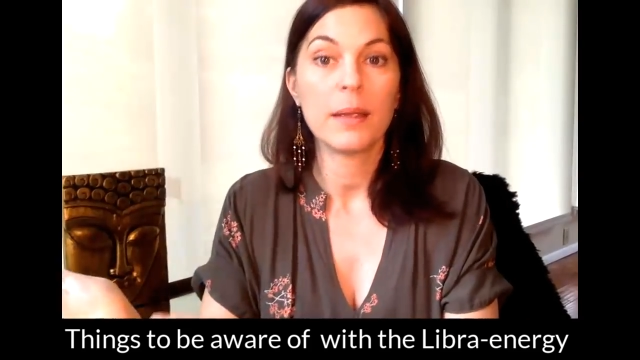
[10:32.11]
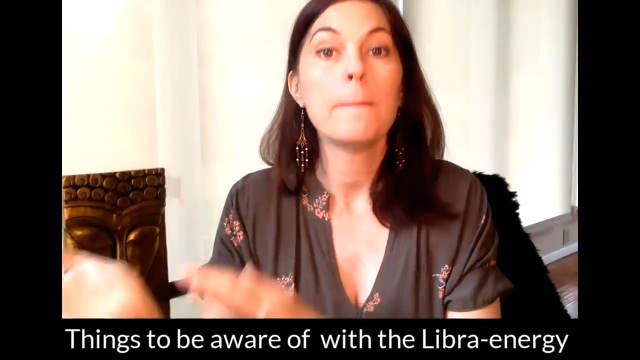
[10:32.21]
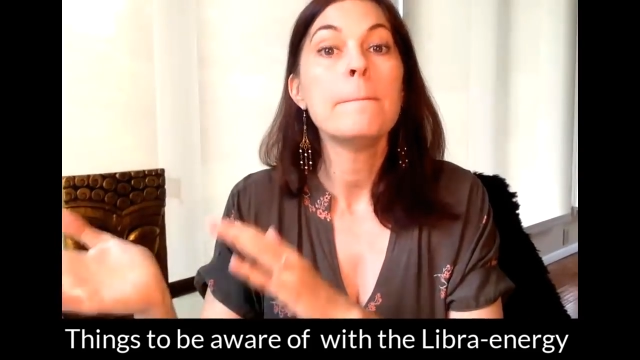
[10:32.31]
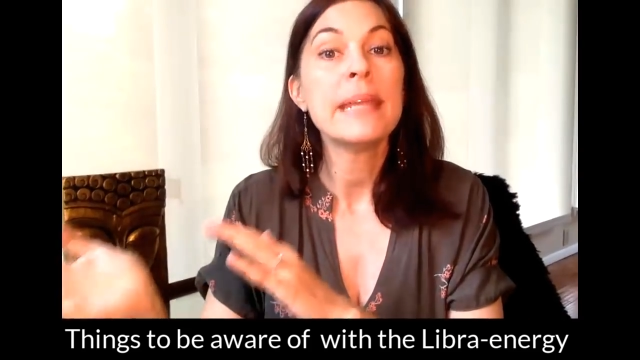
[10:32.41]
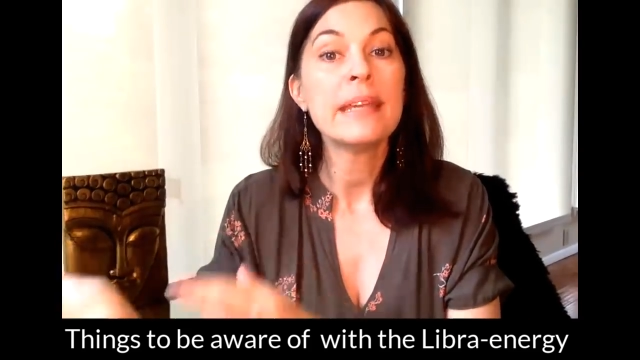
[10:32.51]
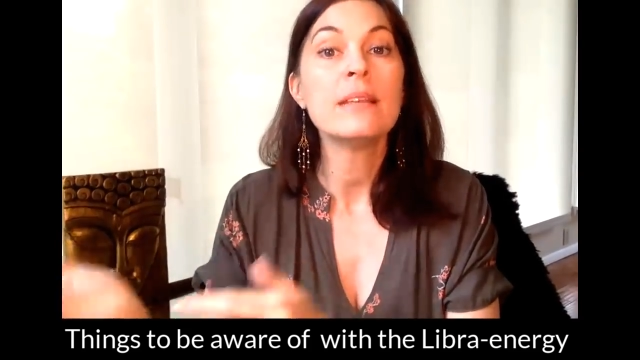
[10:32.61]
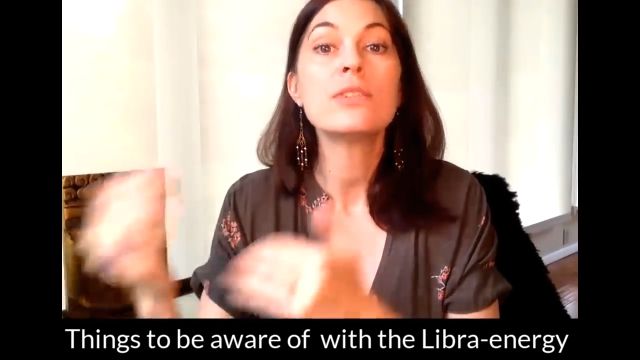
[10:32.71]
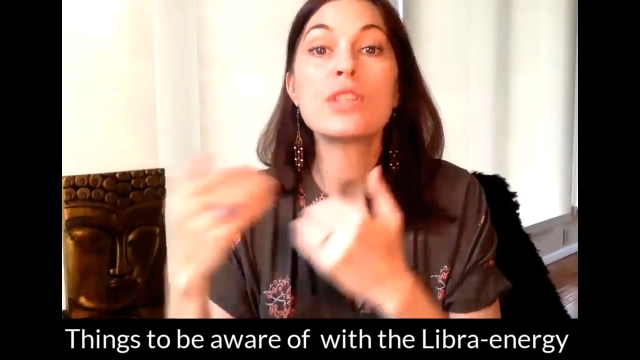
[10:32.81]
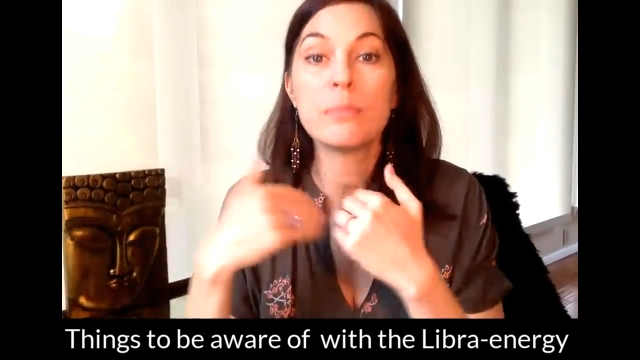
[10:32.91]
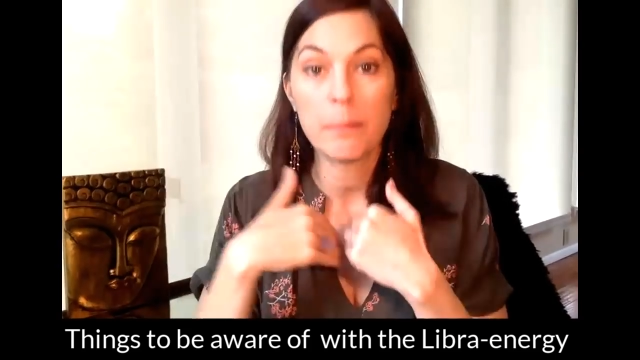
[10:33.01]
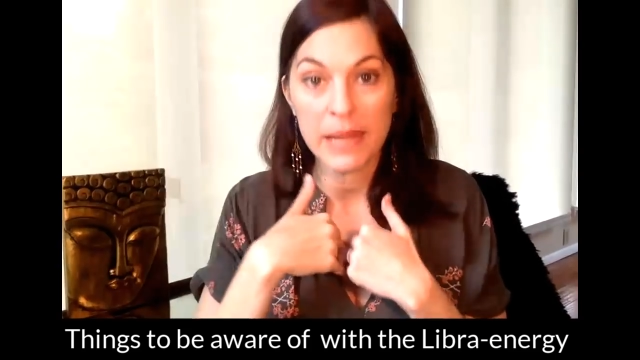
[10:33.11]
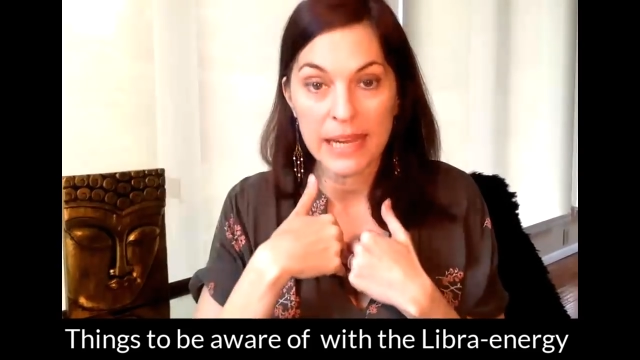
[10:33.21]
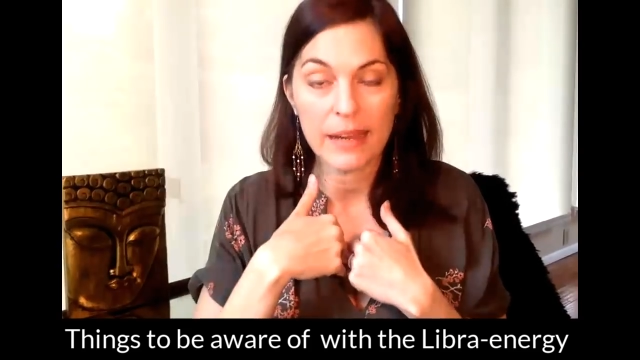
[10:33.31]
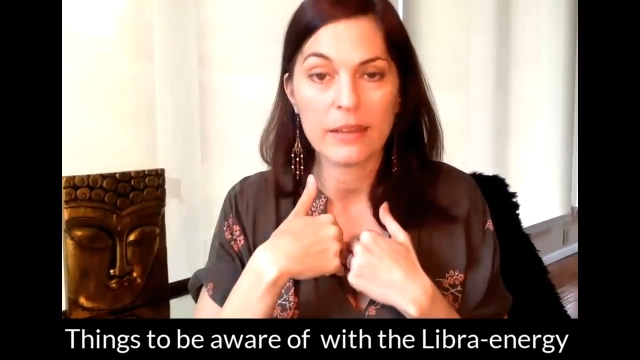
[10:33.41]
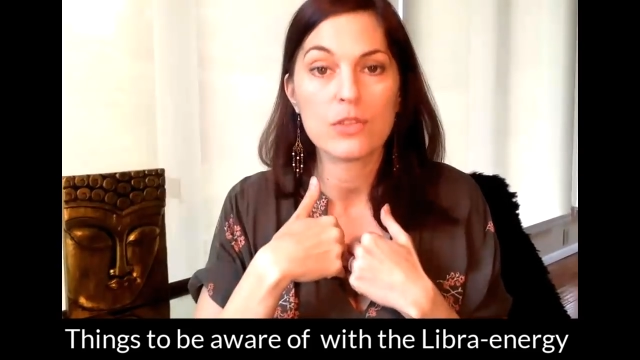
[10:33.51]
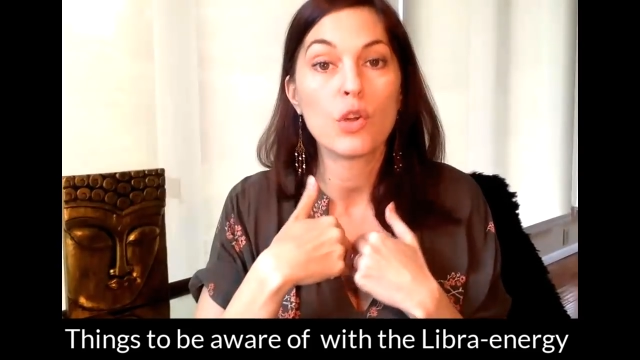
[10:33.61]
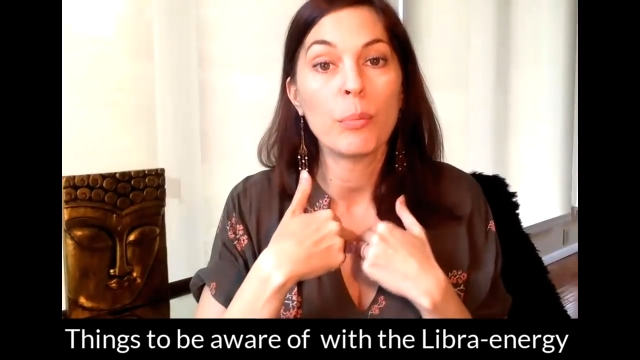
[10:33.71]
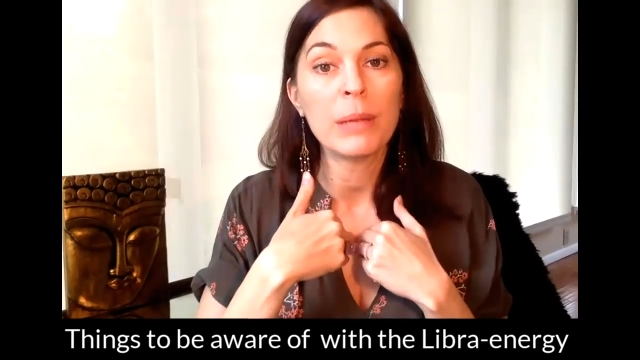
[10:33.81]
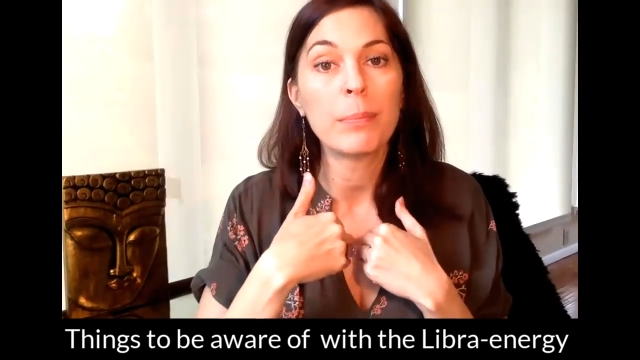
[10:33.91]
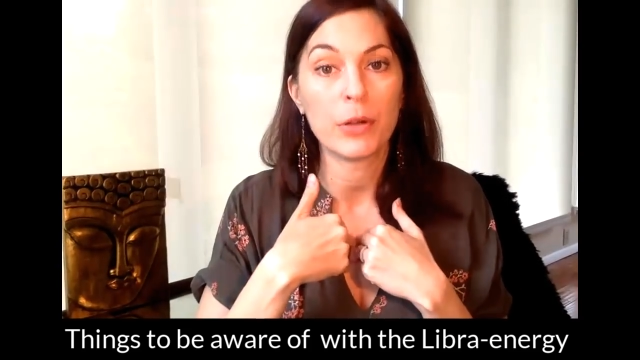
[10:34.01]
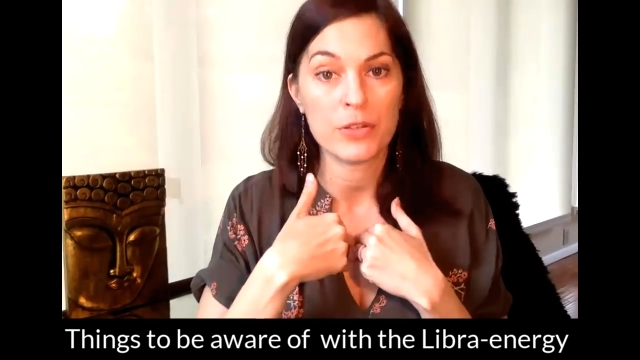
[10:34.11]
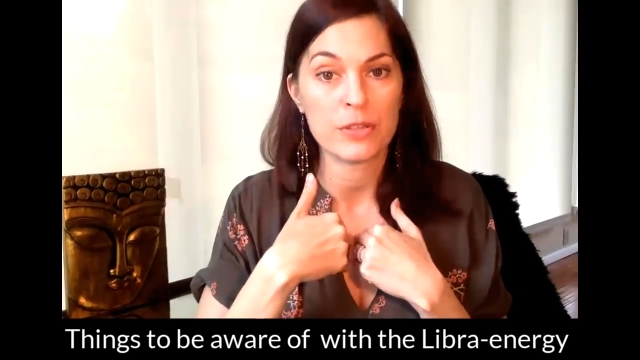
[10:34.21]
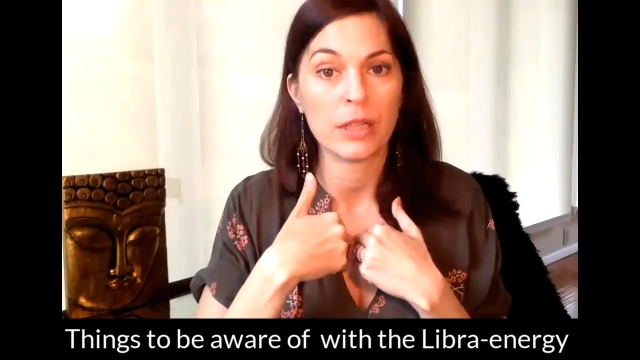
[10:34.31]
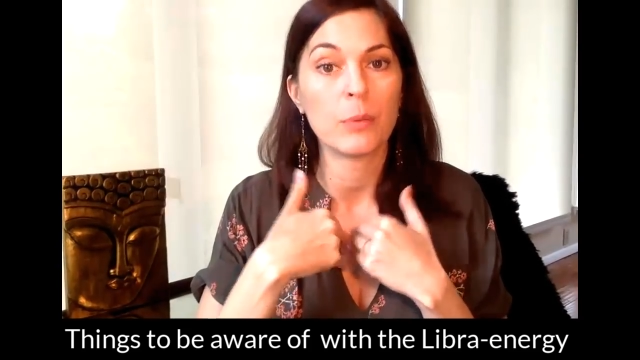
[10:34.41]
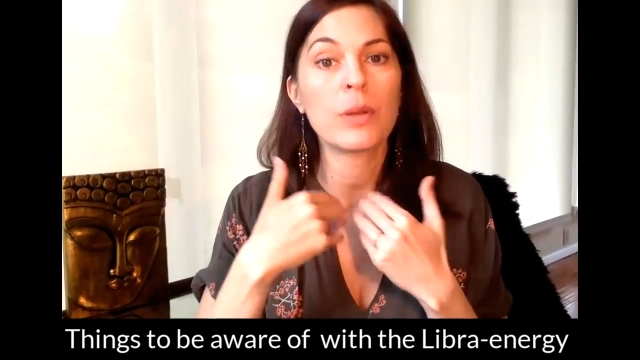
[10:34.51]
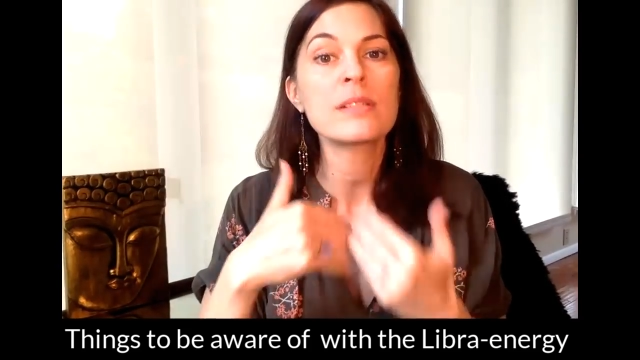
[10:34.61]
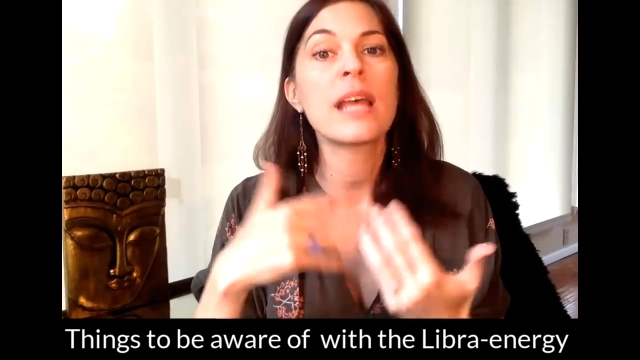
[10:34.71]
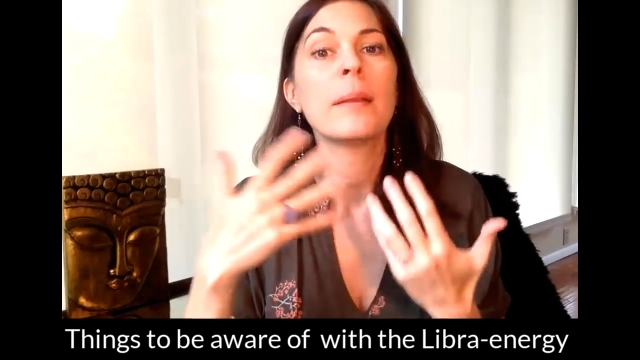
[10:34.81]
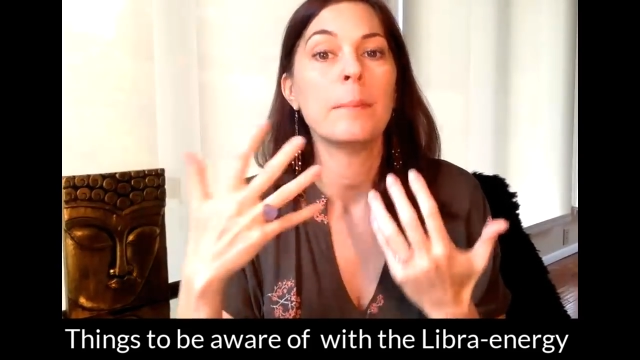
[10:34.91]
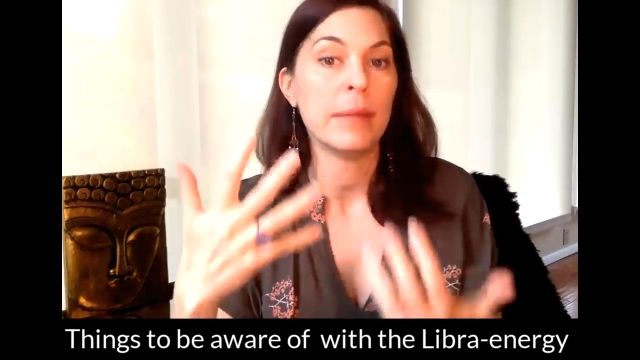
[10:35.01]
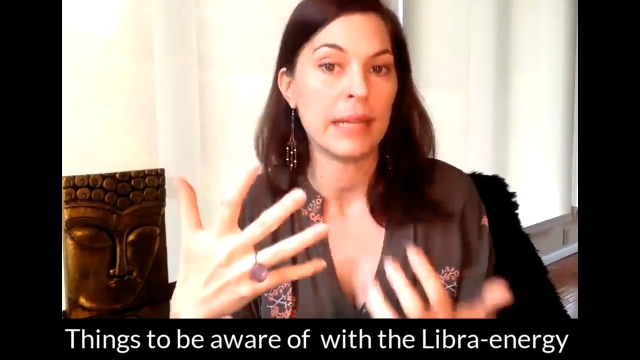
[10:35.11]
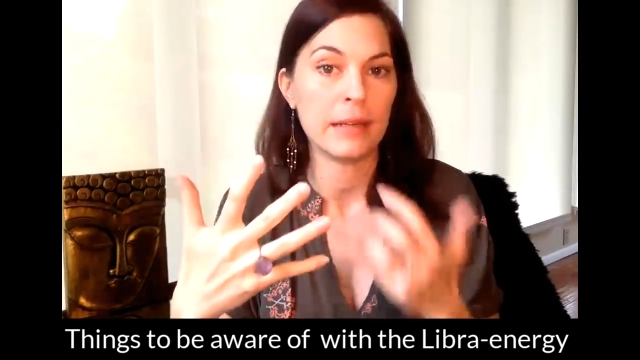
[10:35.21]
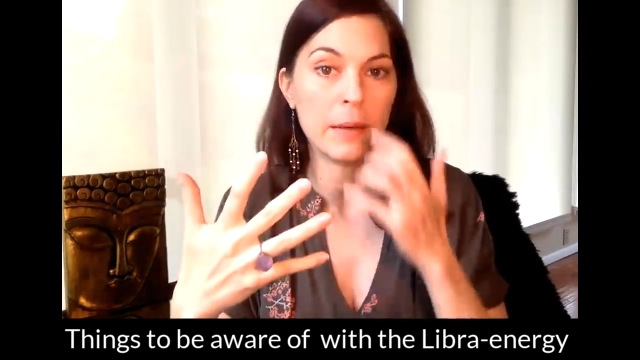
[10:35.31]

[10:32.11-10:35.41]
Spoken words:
mean to me personally? What does that mean?